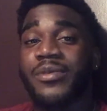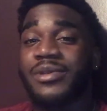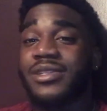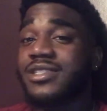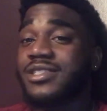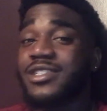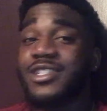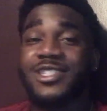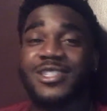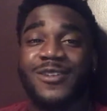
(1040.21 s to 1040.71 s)
This
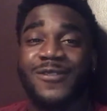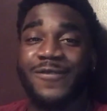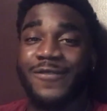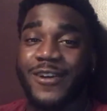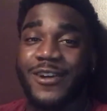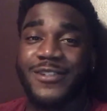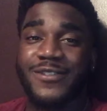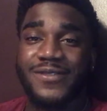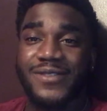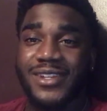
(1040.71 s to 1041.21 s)
is just the
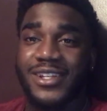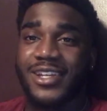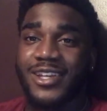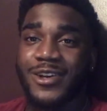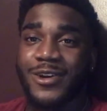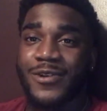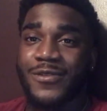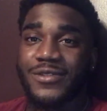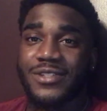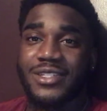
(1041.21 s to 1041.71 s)
first
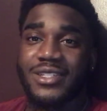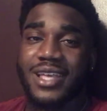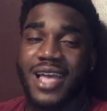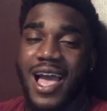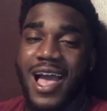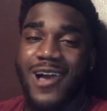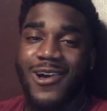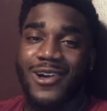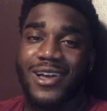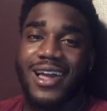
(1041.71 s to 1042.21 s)
video of just
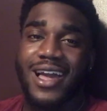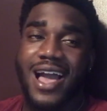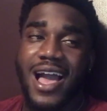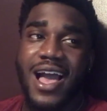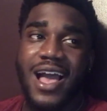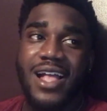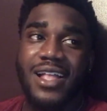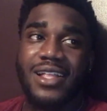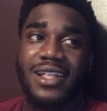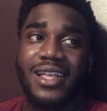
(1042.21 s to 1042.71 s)
how
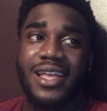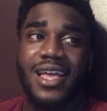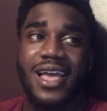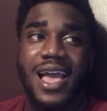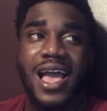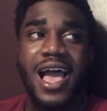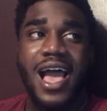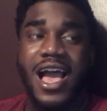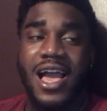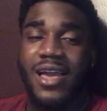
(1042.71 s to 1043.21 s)

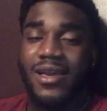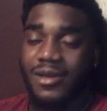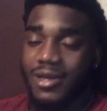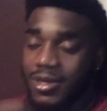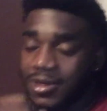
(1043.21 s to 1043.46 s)
how